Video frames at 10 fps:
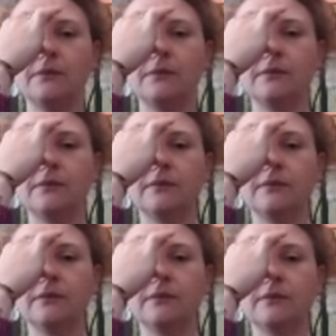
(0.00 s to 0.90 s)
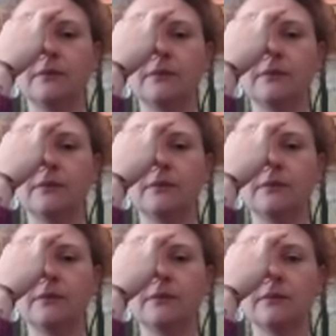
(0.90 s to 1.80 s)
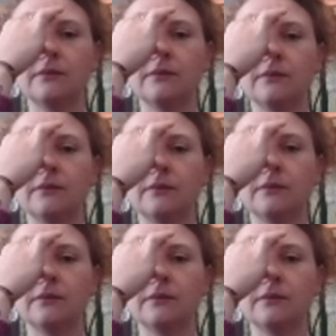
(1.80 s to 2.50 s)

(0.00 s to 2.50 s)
No one is speaking in this clip.